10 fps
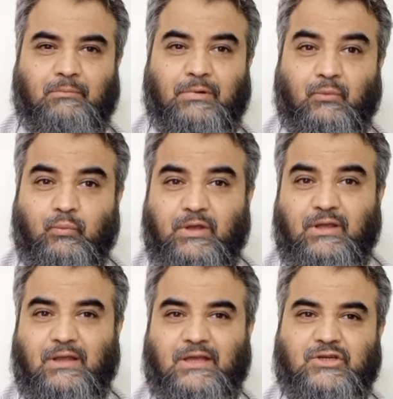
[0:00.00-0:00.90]
but
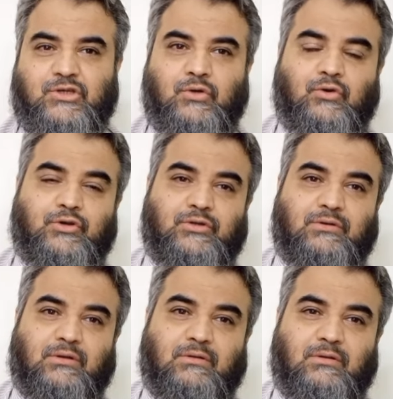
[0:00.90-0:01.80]
where I showed
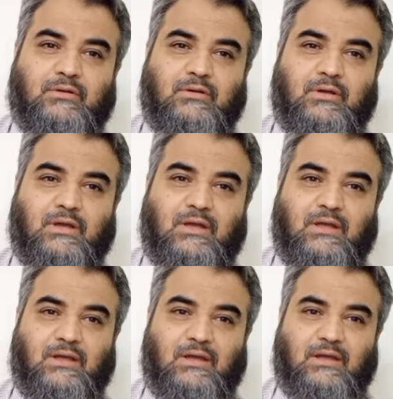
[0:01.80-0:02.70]

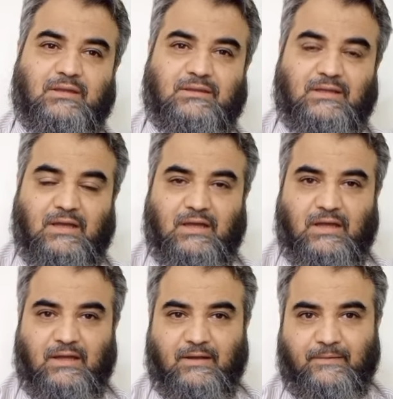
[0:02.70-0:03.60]

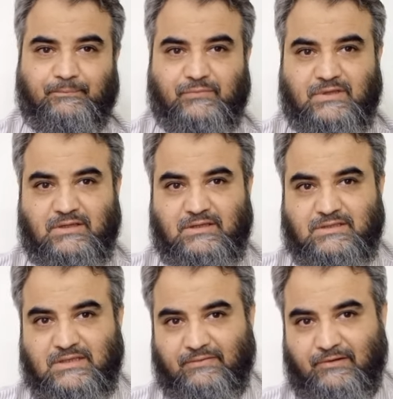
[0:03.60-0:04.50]
the
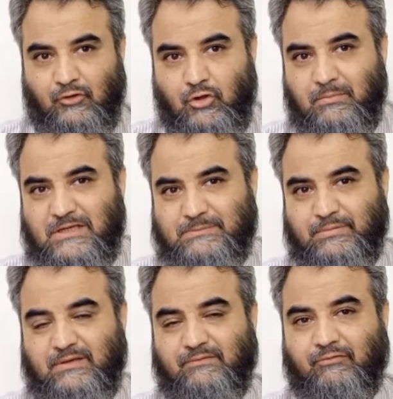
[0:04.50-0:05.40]
staphylomas
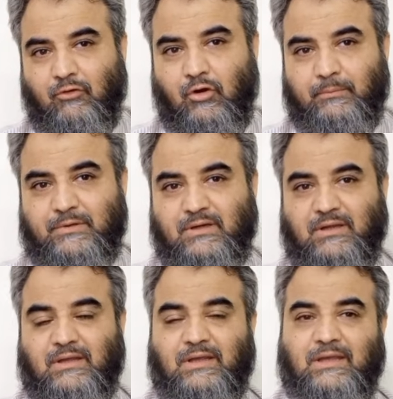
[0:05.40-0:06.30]
being formed,
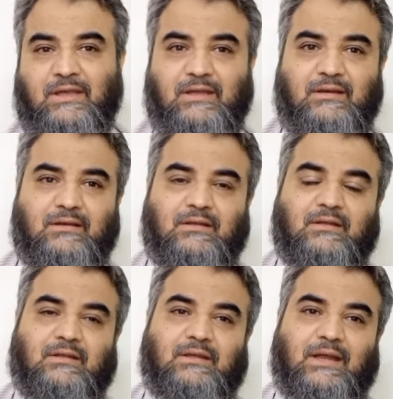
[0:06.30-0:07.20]
here
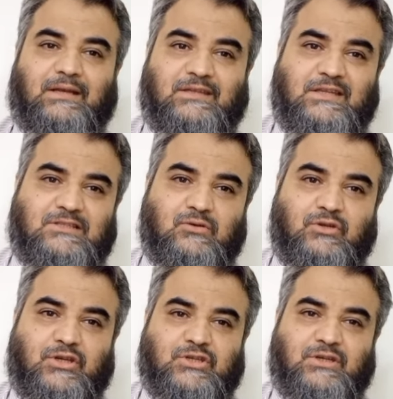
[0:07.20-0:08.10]
at these
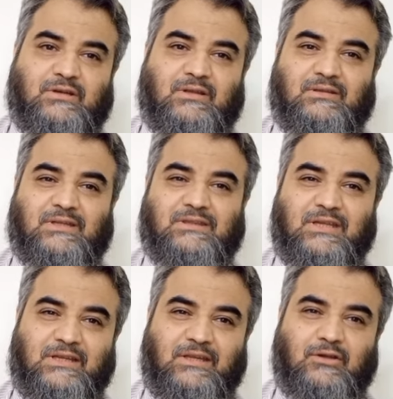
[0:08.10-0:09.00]
locations the
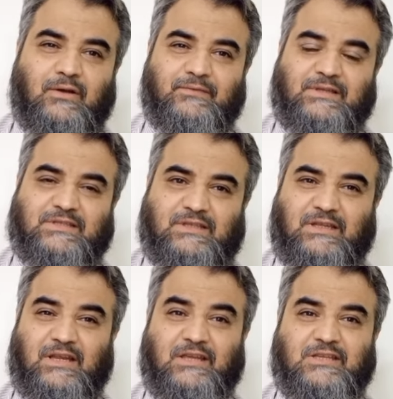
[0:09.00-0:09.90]
thinning of the
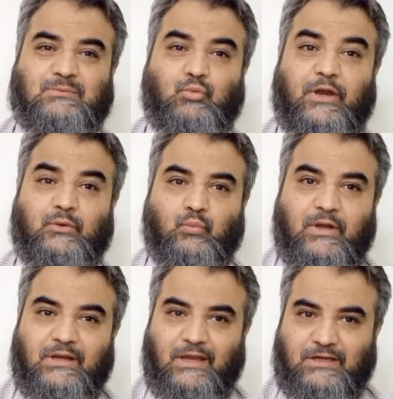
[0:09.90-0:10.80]
sclera is
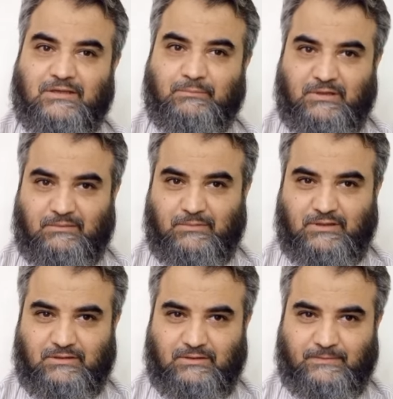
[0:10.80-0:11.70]
0.18
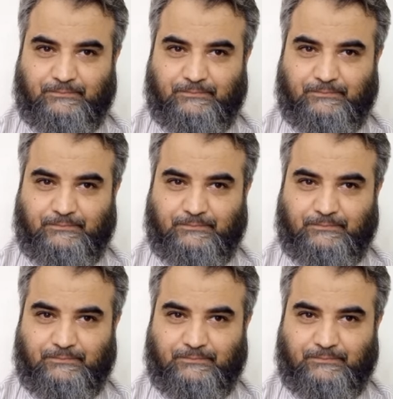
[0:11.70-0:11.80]
millimeter.